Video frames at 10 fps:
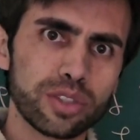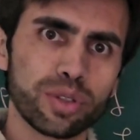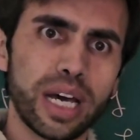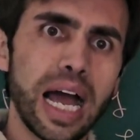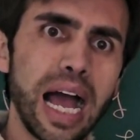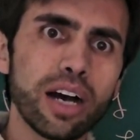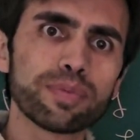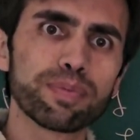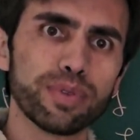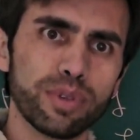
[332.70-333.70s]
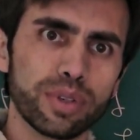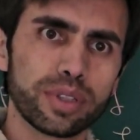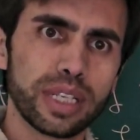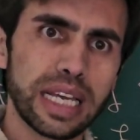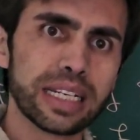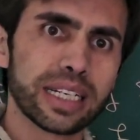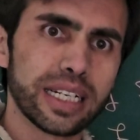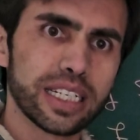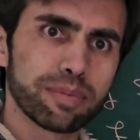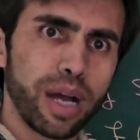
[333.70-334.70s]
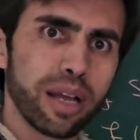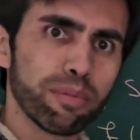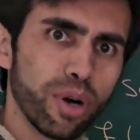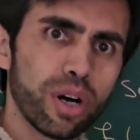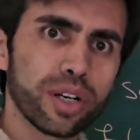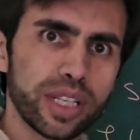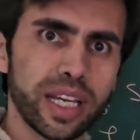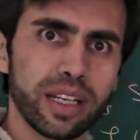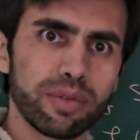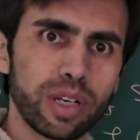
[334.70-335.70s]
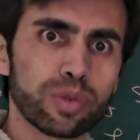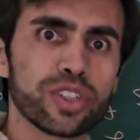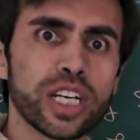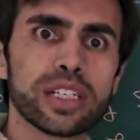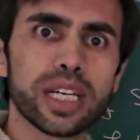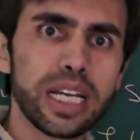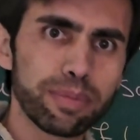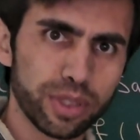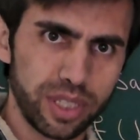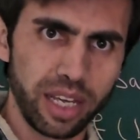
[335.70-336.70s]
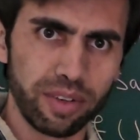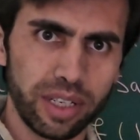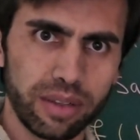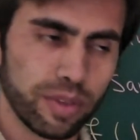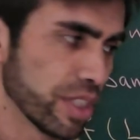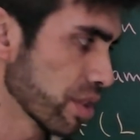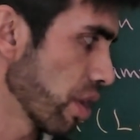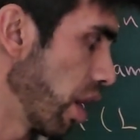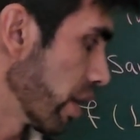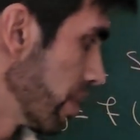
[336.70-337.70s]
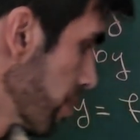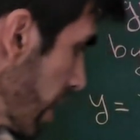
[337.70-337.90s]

So the output increased by more than what we change the inputs level, which is called